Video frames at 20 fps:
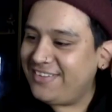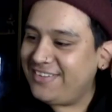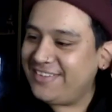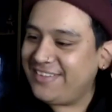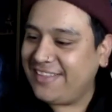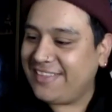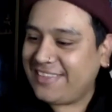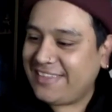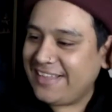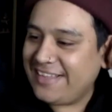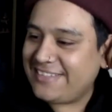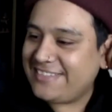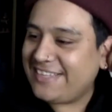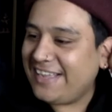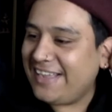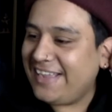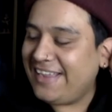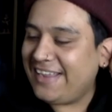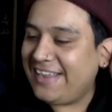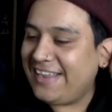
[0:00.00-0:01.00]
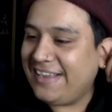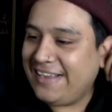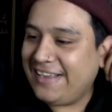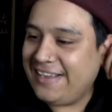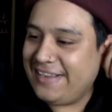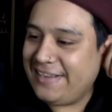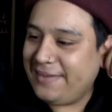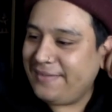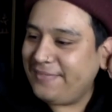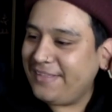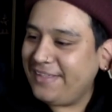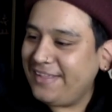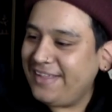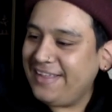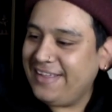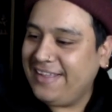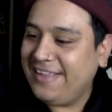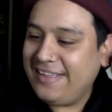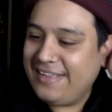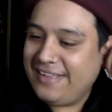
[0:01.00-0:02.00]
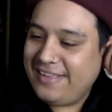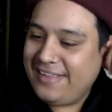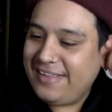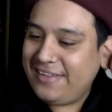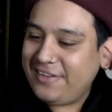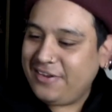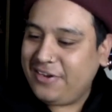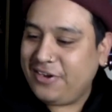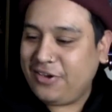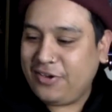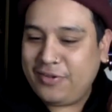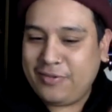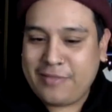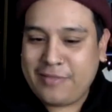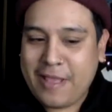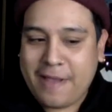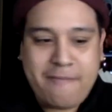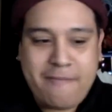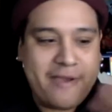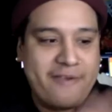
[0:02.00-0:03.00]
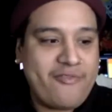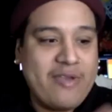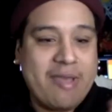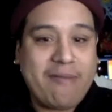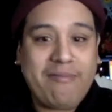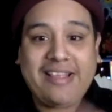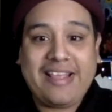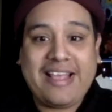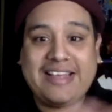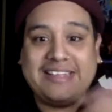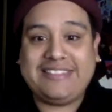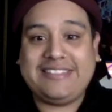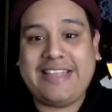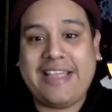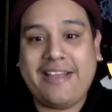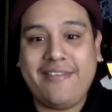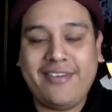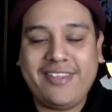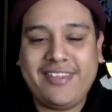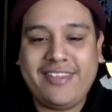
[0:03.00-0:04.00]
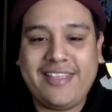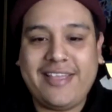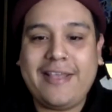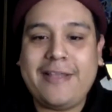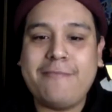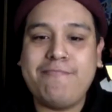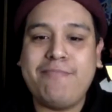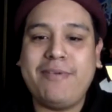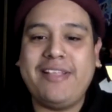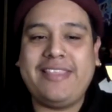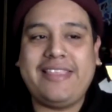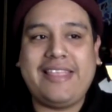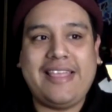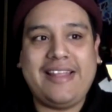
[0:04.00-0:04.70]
the things like. Now my family has never done, but then